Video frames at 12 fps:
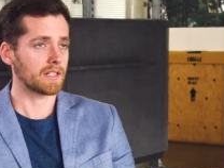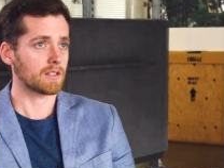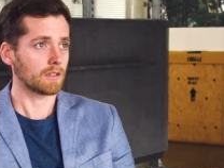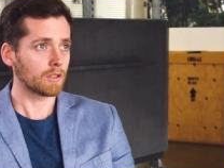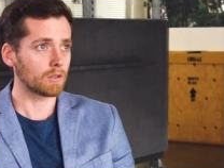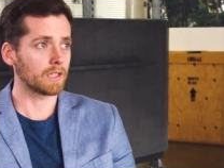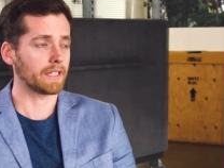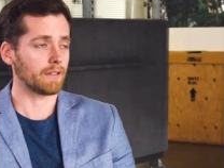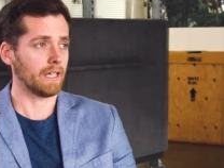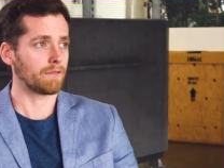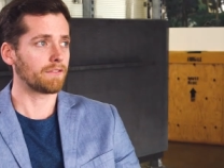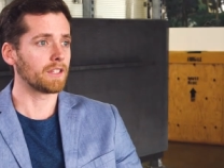it's literally,
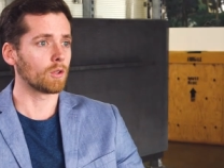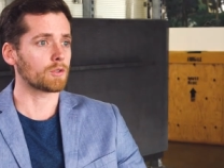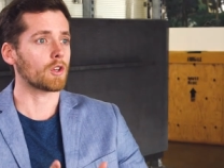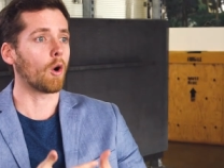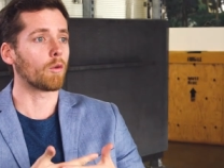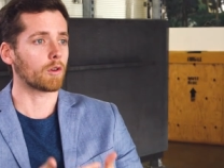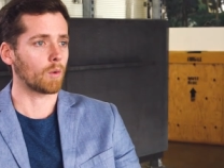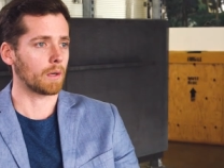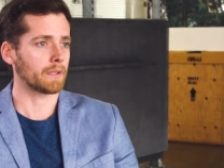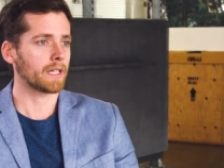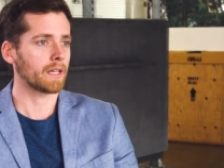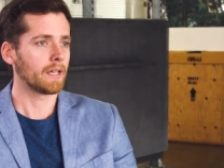it feels
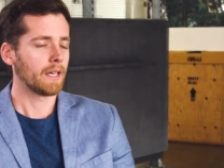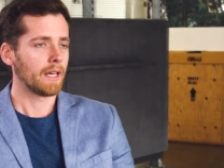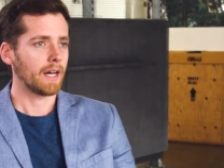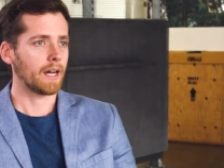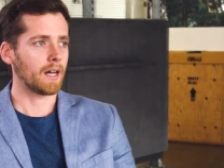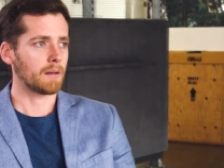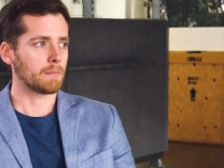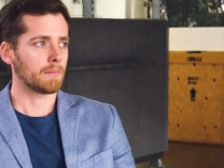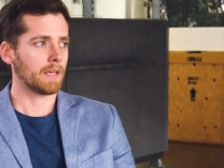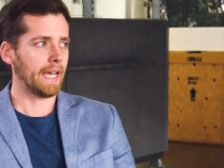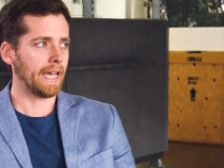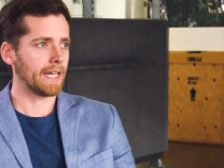overwhelming. Um,
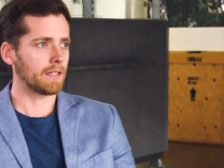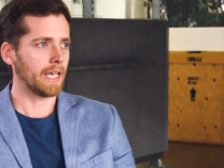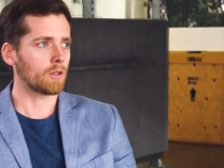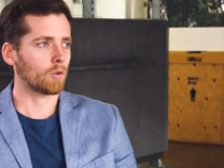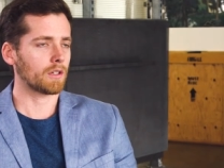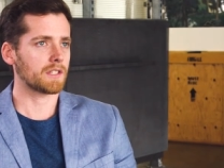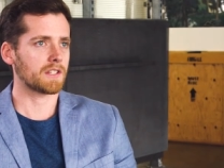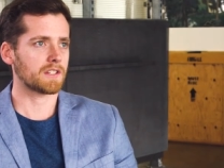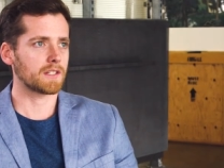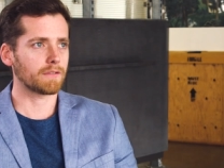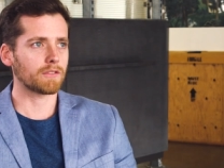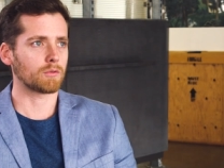and in order to
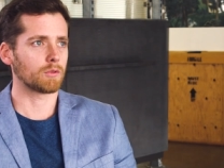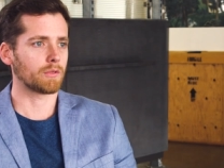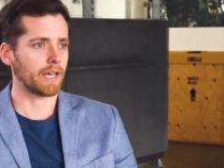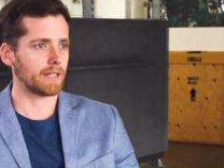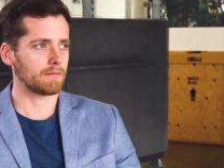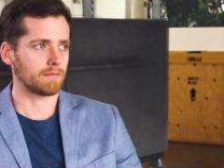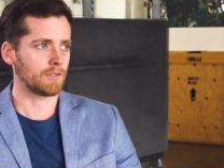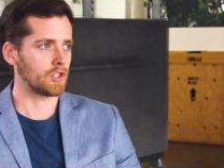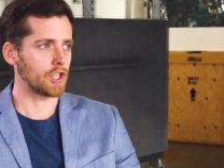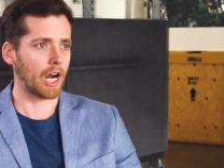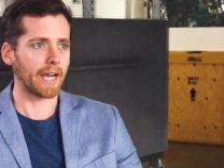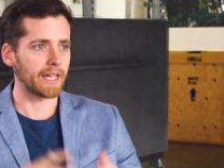sift through that
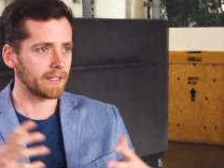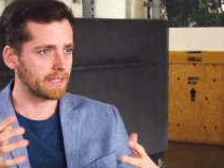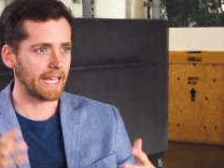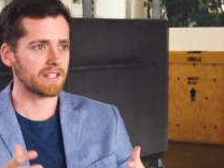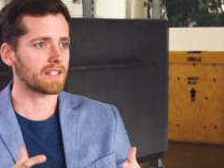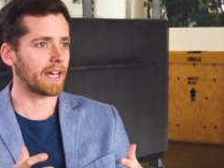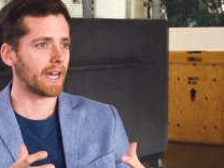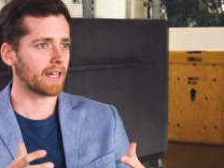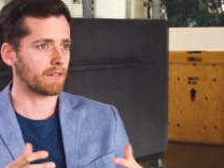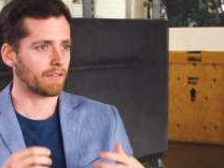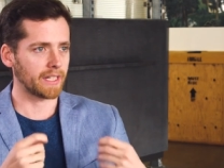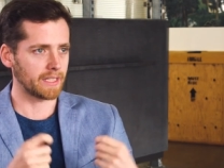giant haystack
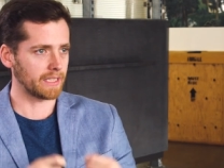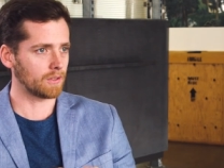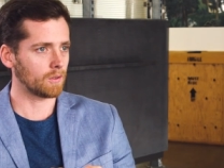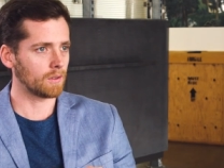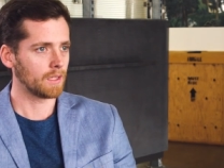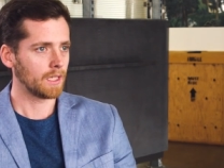and find a needle,